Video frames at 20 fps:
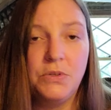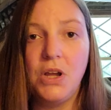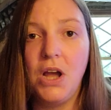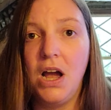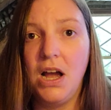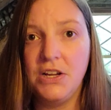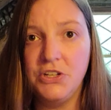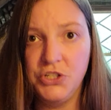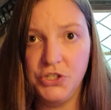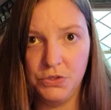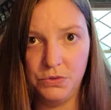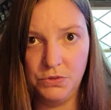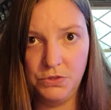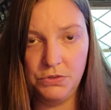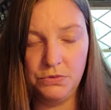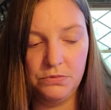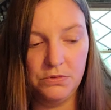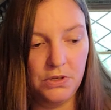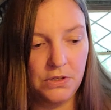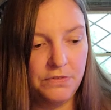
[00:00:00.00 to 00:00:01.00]
cause you
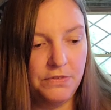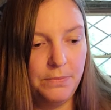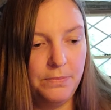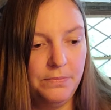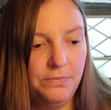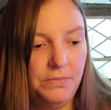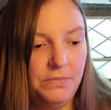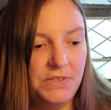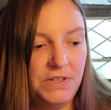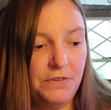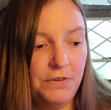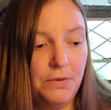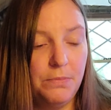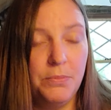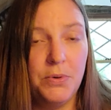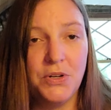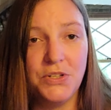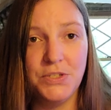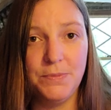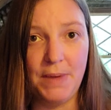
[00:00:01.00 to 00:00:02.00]
to look from
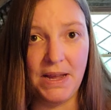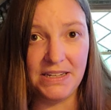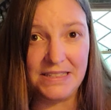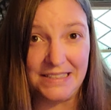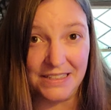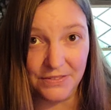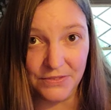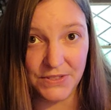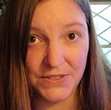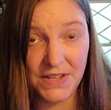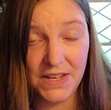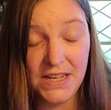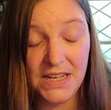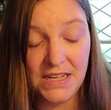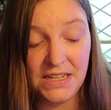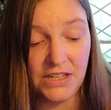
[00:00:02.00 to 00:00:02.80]
different perspectives.